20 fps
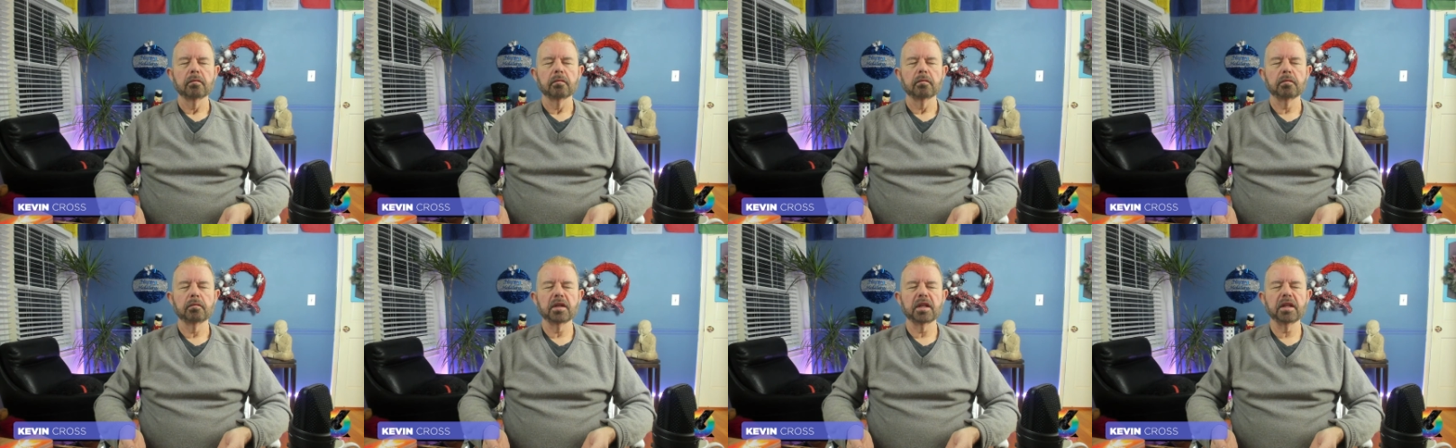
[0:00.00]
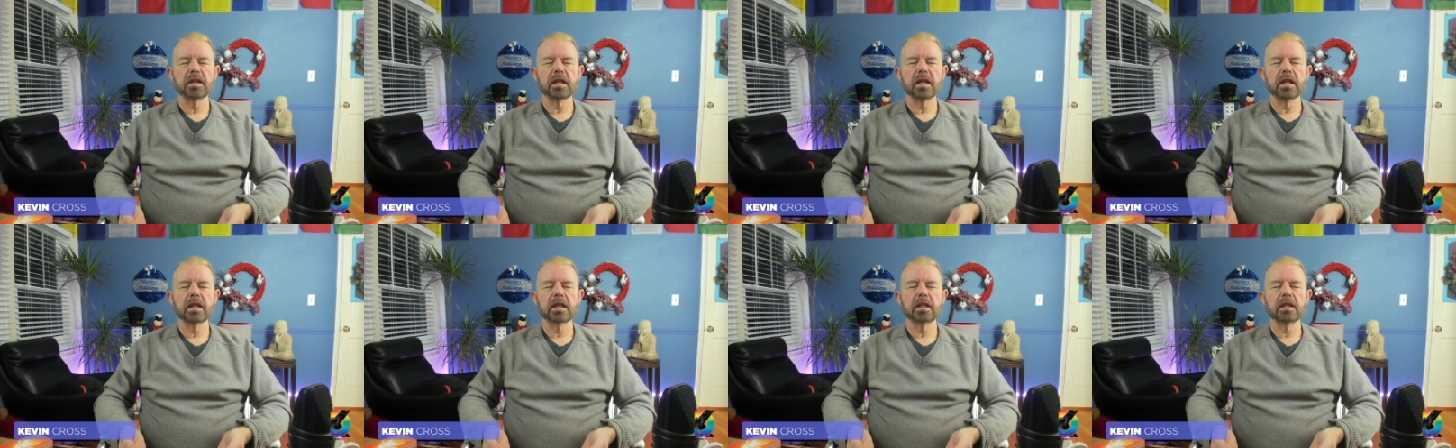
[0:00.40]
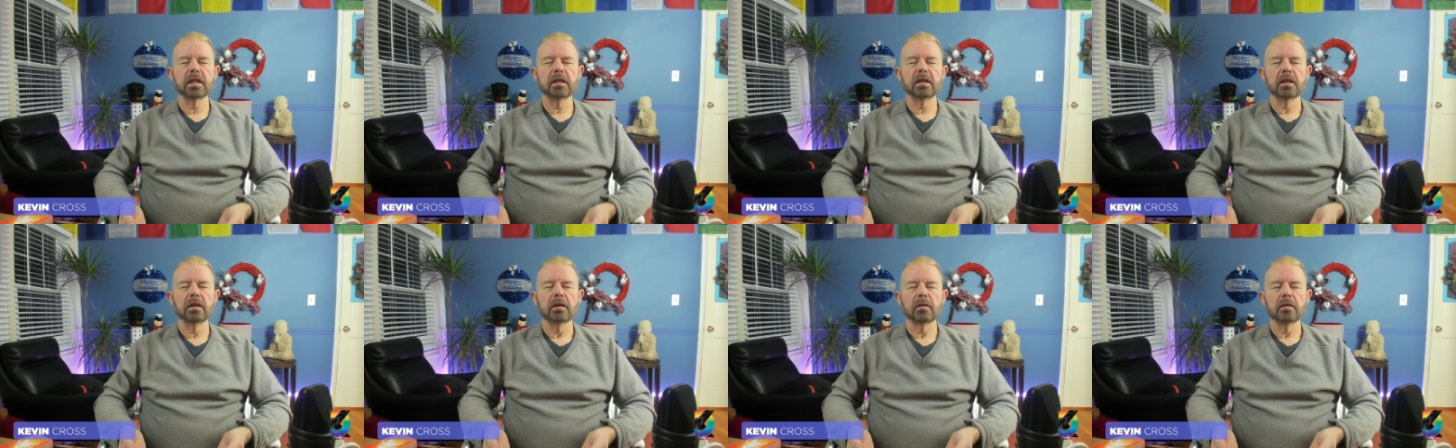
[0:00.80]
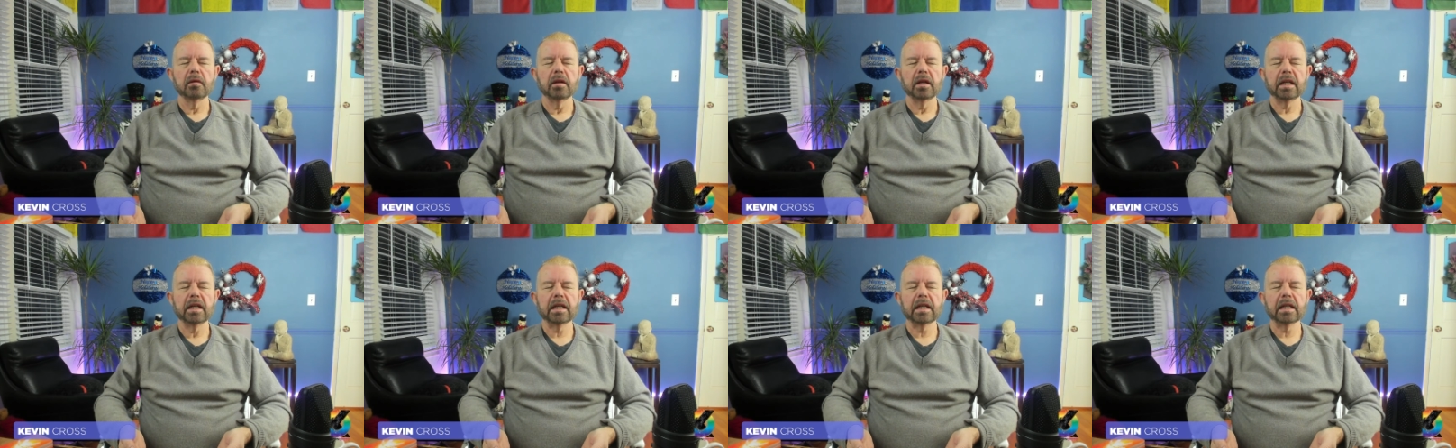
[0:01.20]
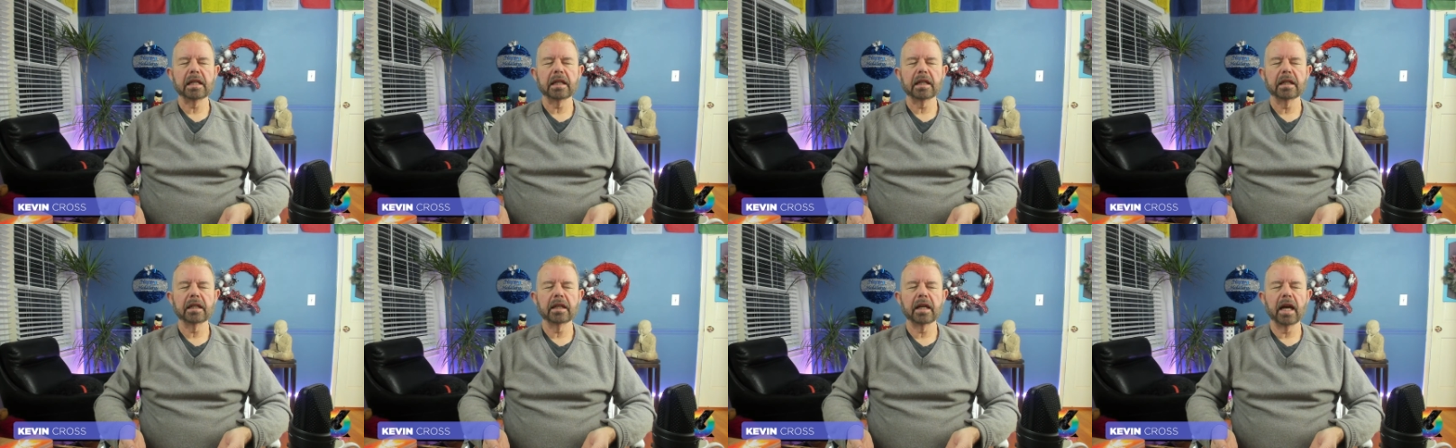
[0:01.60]
Breathe in
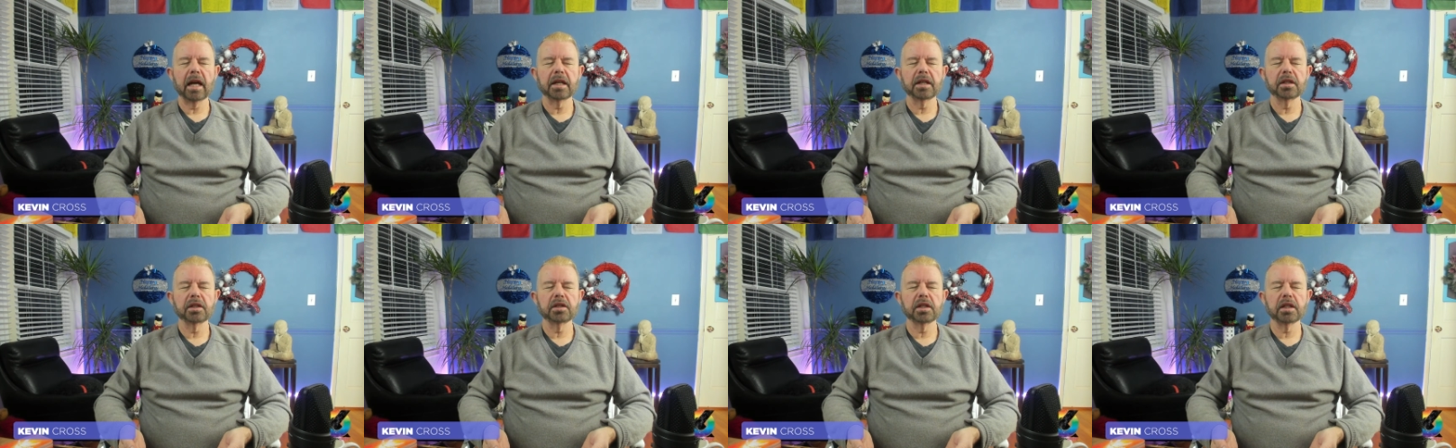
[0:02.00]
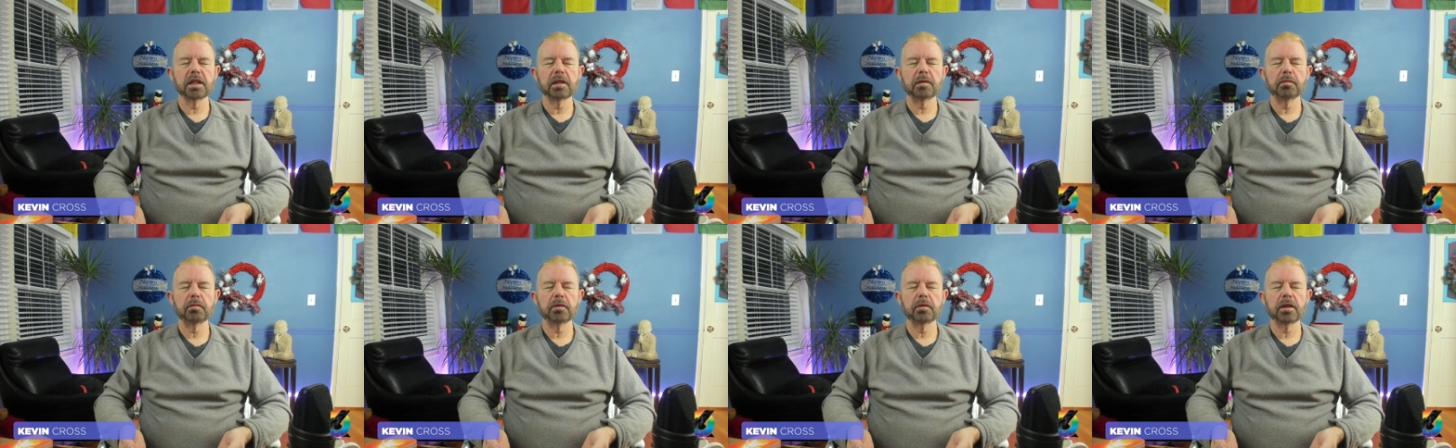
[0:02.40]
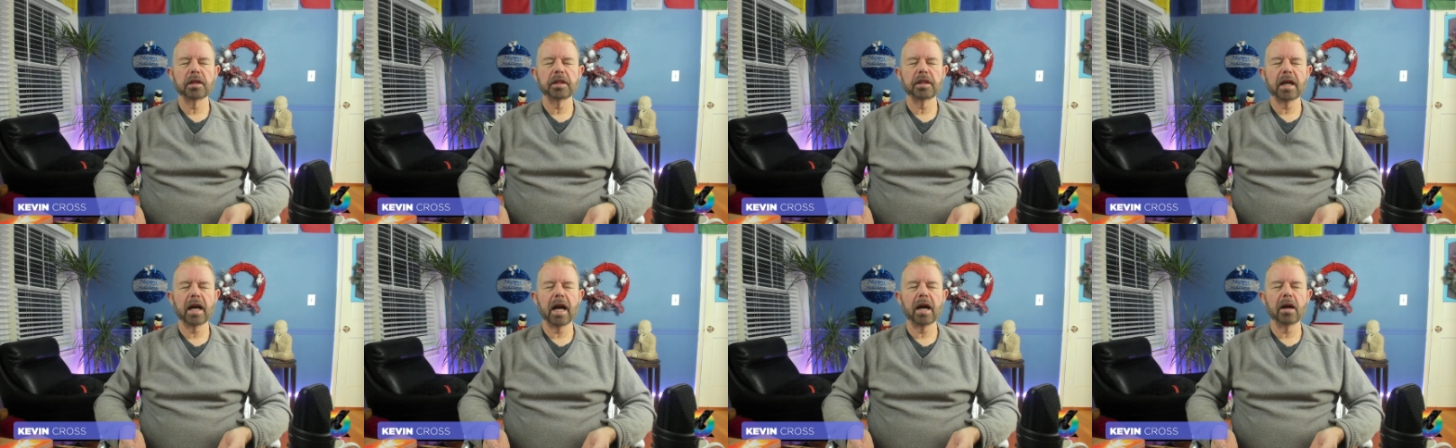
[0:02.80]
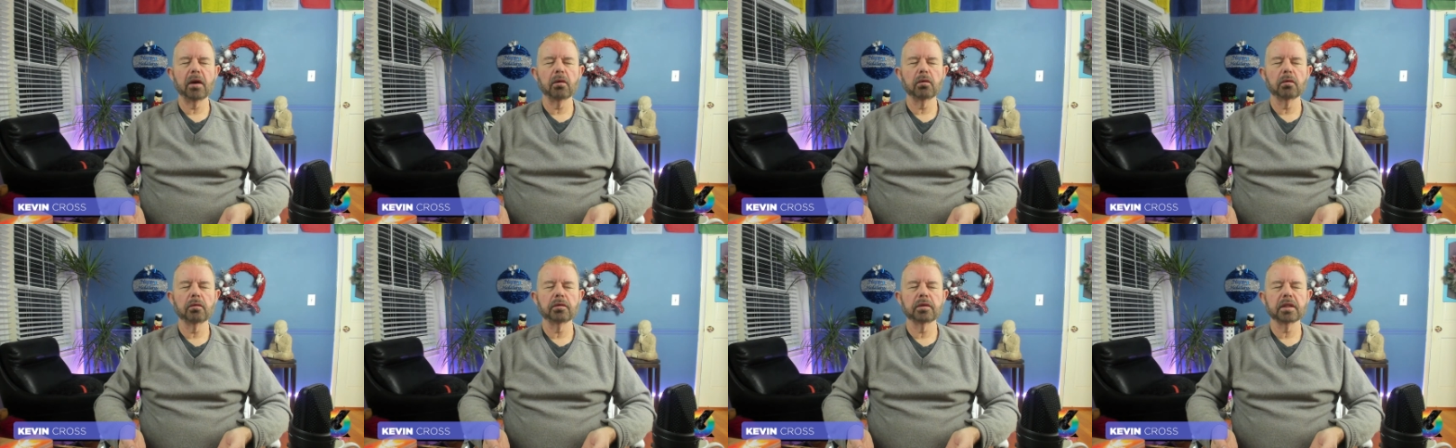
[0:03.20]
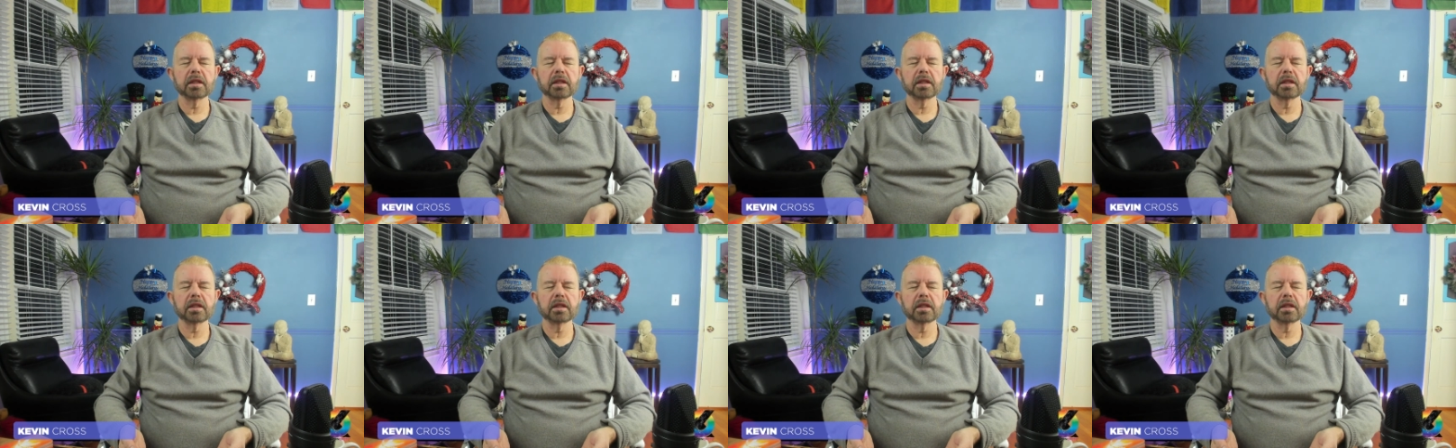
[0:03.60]
healing energy, breathe out the